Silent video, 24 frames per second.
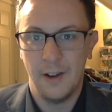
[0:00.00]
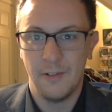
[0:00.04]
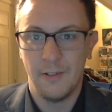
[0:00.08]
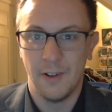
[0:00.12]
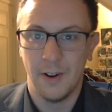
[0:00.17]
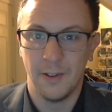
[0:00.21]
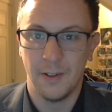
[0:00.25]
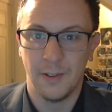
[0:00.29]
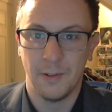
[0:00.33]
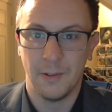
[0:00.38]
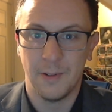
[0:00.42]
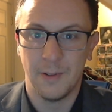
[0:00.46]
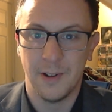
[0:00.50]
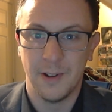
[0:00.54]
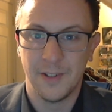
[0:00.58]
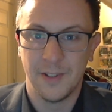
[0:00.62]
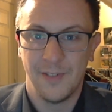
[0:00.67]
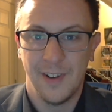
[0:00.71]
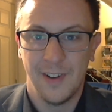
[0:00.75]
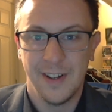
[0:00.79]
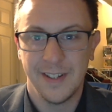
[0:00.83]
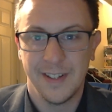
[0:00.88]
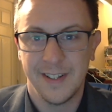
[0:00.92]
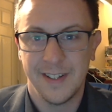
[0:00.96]
I rode the
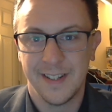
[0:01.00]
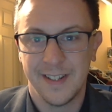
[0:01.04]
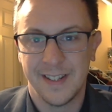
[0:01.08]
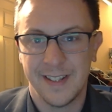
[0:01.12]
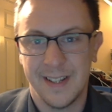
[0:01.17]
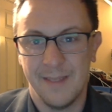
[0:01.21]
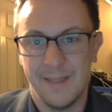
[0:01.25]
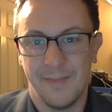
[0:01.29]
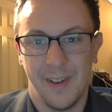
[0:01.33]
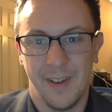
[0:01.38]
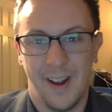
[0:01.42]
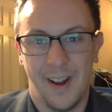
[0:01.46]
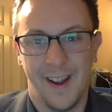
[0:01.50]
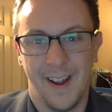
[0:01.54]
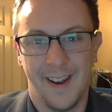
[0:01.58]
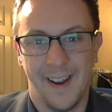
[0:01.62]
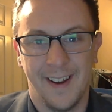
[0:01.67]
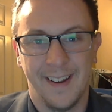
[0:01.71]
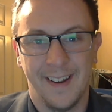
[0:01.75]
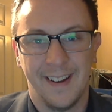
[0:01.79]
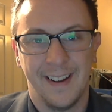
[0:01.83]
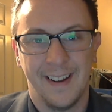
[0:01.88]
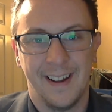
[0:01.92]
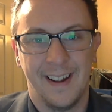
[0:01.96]
world's fastest
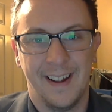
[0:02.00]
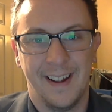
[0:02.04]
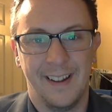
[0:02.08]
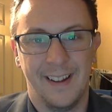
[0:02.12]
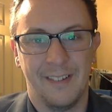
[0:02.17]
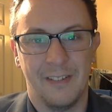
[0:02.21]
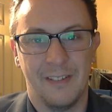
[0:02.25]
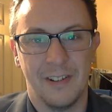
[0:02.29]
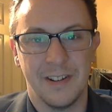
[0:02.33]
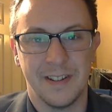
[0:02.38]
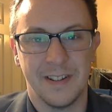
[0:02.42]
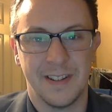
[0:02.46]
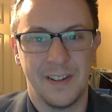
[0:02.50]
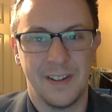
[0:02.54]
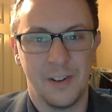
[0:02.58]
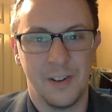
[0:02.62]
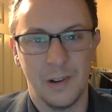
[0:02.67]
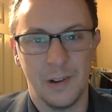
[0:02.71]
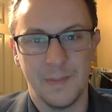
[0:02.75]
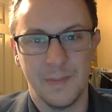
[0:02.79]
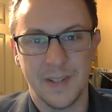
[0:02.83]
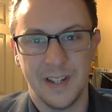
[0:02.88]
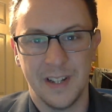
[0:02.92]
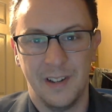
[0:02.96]
zipline. It was
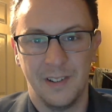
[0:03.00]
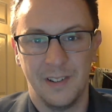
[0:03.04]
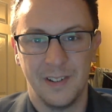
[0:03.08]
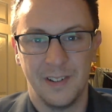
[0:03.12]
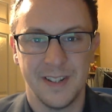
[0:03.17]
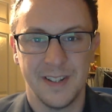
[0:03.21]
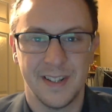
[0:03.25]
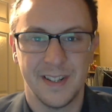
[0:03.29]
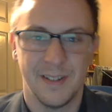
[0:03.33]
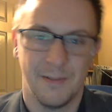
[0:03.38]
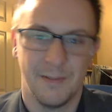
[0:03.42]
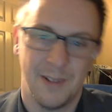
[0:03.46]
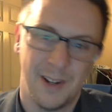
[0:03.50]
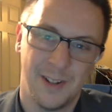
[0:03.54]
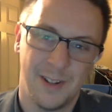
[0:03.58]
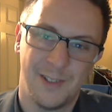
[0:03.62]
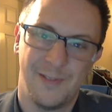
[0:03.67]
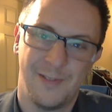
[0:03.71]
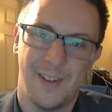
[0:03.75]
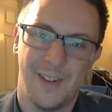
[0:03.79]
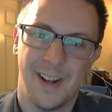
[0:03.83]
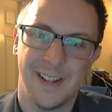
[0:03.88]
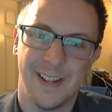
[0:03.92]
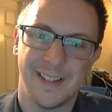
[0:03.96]
Europe's longest, the
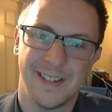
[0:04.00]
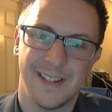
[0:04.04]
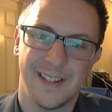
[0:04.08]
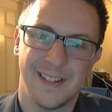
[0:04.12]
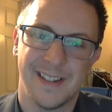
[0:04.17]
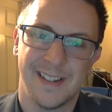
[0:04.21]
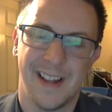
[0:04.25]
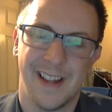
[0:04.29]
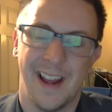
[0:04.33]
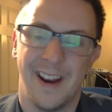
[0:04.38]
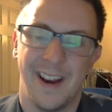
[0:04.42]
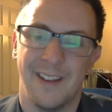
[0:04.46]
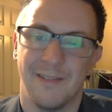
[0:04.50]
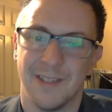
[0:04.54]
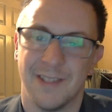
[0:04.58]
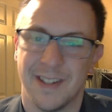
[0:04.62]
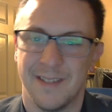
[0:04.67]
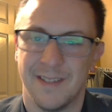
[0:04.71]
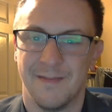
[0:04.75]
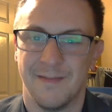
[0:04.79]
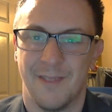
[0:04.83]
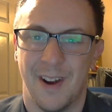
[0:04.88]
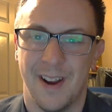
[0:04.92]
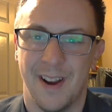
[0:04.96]
world's fastest, and it
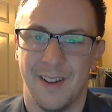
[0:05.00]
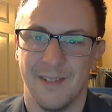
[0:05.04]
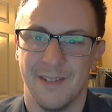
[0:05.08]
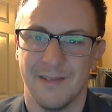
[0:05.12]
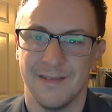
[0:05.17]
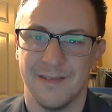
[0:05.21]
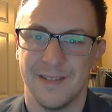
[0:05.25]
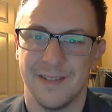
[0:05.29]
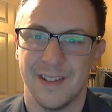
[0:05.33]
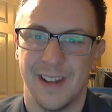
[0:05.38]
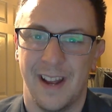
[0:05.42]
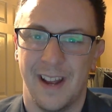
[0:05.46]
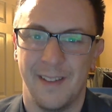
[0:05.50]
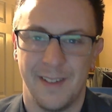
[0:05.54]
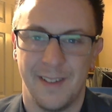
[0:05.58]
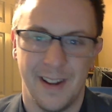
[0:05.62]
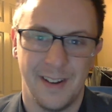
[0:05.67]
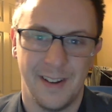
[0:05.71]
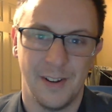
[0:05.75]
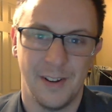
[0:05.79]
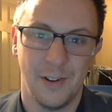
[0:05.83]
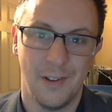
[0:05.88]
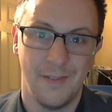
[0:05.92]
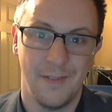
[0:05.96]
was in Wales. I
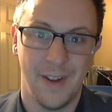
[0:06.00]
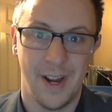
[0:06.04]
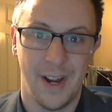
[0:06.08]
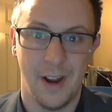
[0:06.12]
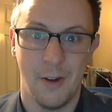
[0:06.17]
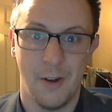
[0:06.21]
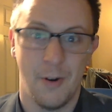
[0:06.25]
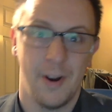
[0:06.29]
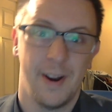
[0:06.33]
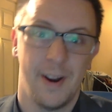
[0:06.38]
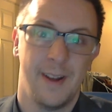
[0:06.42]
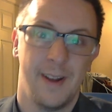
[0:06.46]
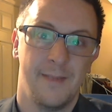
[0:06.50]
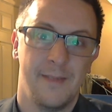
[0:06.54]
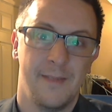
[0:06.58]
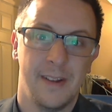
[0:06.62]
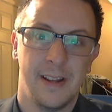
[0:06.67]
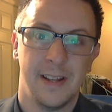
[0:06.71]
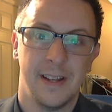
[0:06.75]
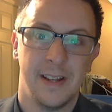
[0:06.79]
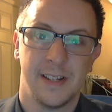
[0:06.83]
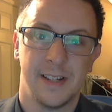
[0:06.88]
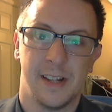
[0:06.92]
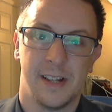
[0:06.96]
did do a video on it,
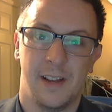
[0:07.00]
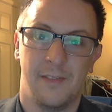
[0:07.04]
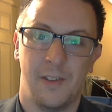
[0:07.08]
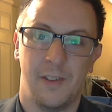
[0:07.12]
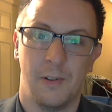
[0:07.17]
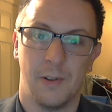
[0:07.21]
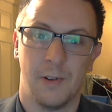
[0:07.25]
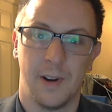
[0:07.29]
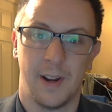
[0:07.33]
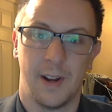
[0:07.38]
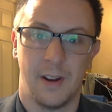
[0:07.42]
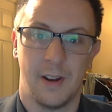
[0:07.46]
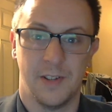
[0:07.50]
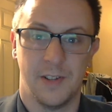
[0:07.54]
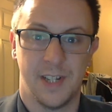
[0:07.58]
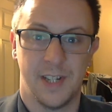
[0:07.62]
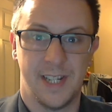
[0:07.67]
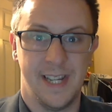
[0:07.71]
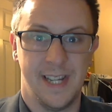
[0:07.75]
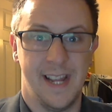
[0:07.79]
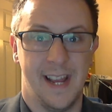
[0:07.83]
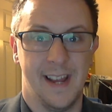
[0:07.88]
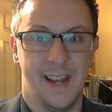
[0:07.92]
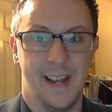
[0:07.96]
so if you want to go
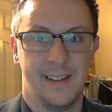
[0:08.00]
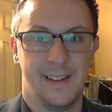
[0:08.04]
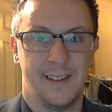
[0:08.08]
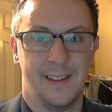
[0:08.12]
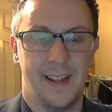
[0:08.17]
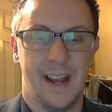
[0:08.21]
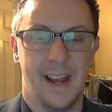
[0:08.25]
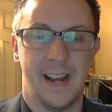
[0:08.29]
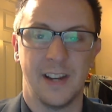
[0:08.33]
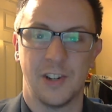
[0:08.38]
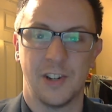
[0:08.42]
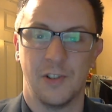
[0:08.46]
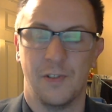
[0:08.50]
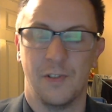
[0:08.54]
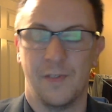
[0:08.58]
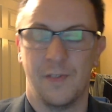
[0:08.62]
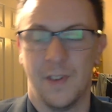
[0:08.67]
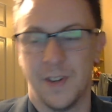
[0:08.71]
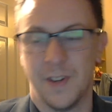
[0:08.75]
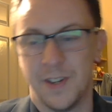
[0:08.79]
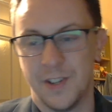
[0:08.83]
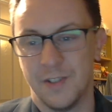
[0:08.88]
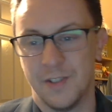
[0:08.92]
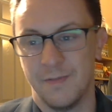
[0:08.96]
see it, the actual
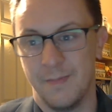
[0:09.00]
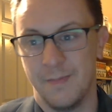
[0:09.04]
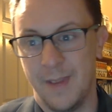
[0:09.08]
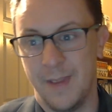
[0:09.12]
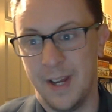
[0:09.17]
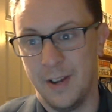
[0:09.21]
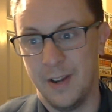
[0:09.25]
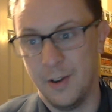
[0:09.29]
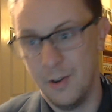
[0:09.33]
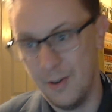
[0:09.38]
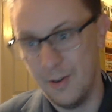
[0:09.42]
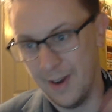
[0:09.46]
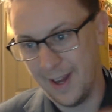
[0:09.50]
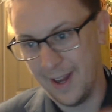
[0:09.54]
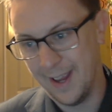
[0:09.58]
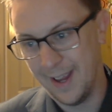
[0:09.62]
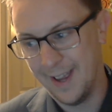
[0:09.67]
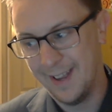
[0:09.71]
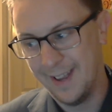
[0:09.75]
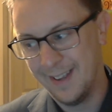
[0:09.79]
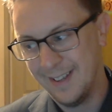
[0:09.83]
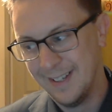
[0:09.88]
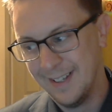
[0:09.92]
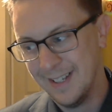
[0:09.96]
footage of me
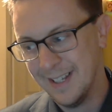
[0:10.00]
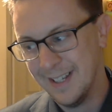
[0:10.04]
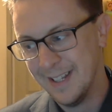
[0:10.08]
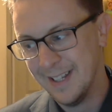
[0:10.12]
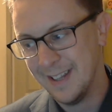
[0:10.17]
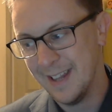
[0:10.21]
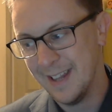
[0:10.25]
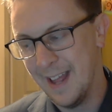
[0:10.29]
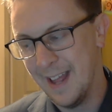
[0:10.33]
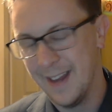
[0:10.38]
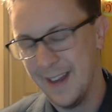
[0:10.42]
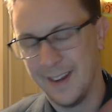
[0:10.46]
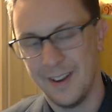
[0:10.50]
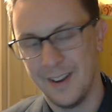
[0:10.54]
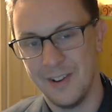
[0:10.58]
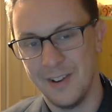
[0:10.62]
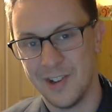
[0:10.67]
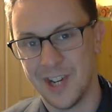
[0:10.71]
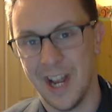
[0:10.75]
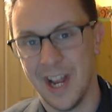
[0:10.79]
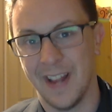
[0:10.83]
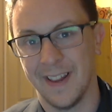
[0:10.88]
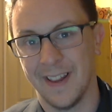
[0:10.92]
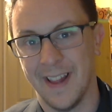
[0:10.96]
doing it, then
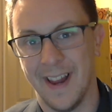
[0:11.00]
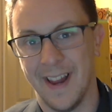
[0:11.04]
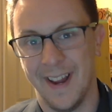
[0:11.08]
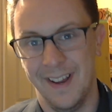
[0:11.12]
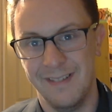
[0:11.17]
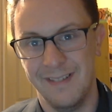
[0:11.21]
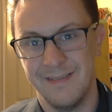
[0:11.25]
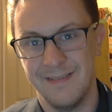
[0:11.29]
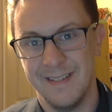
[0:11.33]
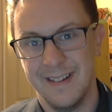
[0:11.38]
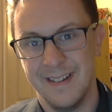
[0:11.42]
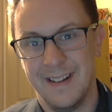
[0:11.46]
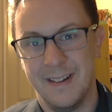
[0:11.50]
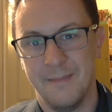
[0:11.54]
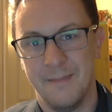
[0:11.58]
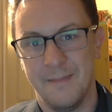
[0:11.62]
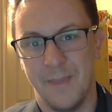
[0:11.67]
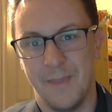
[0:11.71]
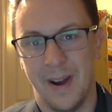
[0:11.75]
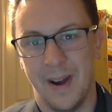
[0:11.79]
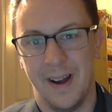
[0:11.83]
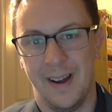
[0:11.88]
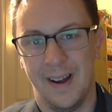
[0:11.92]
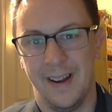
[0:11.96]
go check that out.
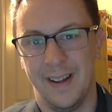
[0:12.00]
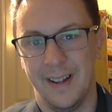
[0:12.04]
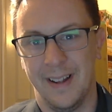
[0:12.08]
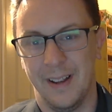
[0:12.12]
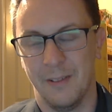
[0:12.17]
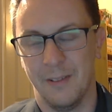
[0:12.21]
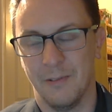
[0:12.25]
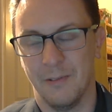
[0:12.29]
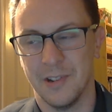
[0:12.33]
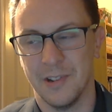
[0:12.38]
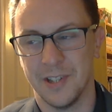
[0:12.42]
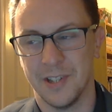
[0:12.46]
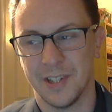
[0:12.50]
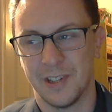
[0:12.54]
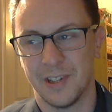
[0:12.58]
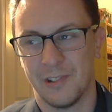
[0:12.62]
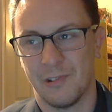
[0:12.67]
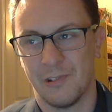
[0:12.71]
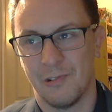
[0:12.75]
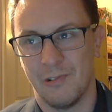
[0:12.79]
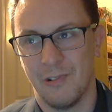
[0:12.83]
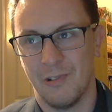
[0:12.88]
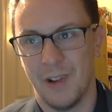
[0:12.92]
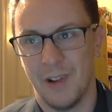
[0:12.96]
But it was
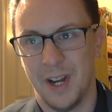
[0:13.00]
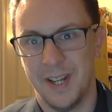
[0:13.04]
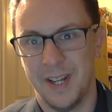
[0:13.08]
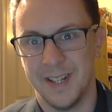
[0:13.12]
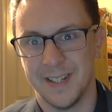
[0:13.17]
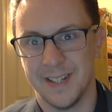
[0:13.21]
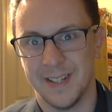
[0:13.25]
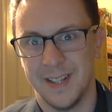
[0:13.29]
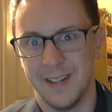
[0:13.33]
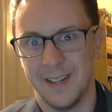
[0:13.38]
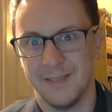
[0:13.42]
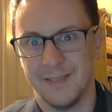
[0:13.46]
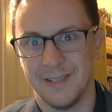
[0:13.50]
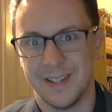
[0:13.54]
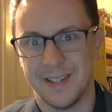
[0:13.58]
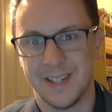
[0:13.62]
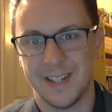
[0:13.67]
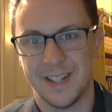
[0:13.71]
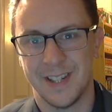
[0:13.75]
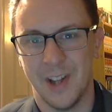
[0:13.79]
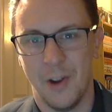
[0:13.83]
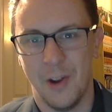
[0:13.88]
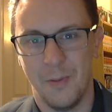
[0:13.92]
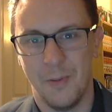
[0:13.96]
crazy. It was
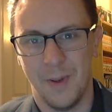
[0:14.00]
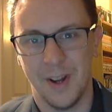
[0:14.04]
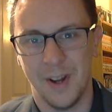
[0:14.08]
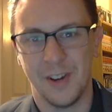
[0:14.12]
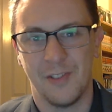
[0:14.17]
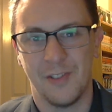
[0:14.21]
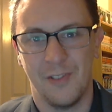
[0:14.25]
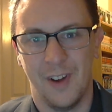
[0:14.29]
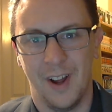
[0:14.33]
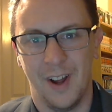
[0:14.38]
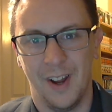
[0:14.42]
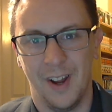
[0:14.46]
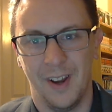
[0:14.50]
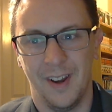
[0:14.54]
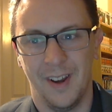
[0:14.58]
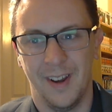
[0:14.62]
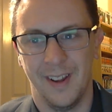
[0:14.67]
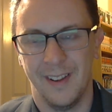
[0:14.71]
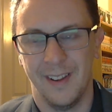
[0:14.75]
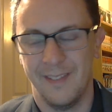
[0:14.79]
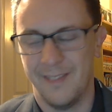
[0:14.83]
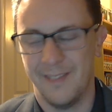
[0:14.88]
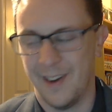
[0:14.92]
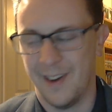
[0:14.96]
so much
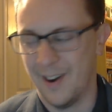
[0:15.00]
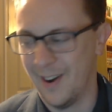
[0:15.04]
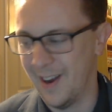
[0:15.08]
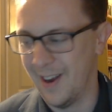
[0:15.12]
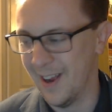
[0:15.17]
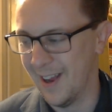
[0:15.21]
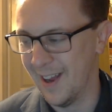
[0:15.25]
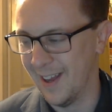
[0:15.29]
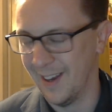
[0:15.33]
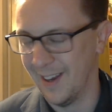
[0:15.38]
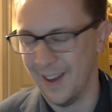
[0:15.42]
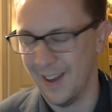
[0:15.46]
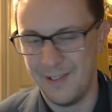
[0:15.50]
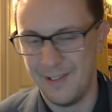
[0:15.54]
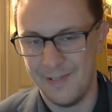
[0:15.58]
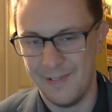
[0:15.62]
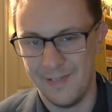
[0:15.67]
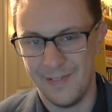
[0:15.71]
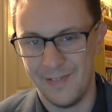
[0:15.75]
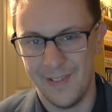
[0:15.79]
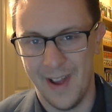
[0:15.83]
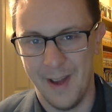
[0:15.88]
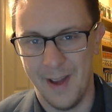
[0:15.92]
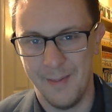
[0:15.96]
fun, very
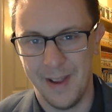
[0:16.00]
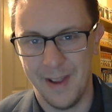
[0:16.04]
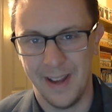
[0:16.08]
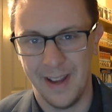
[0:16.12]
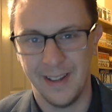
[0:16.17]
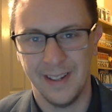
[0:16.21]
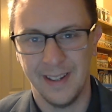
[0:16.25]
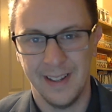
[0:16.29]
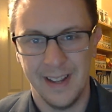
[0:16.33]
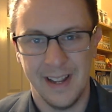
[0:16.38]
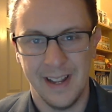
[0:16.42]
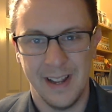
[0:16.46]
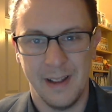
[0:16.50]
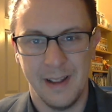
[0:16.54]
life-affirming.